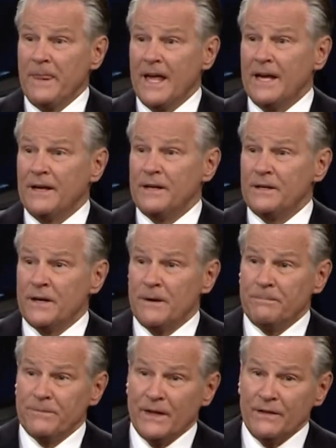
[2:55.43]
In
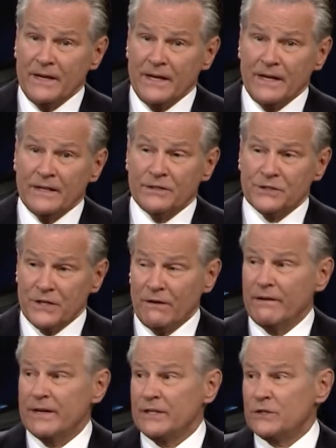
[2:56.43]
the
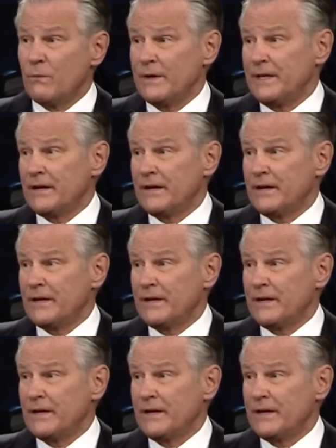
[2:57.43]
series we